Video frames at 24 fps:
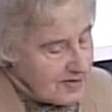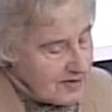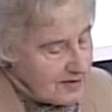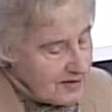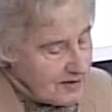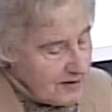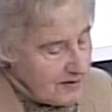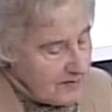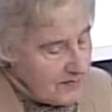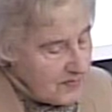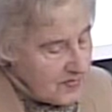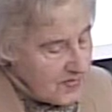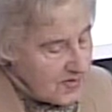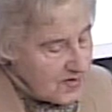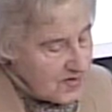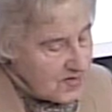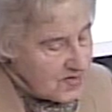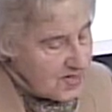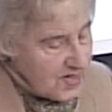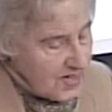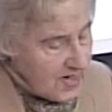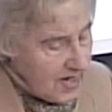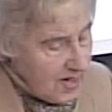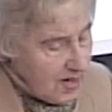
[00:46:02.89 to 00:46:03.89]
um,
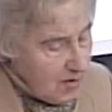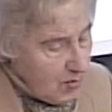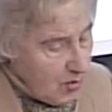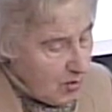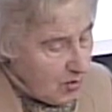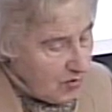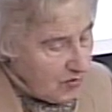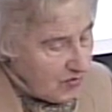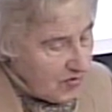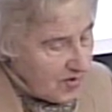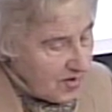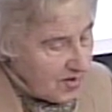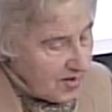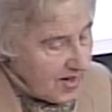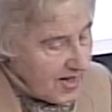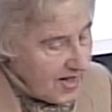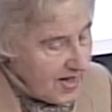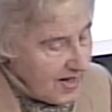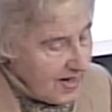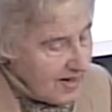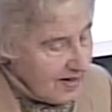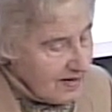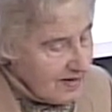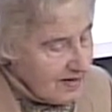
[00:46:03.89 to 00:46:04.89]
she came over
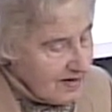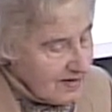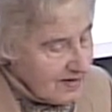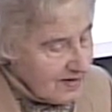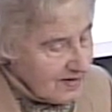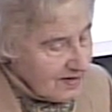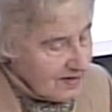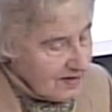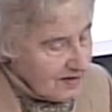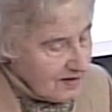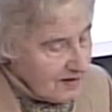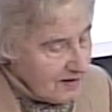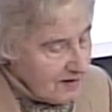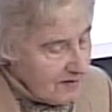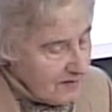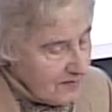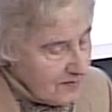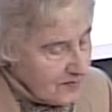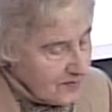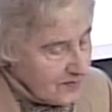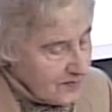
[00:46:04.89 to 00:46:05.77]
and uh,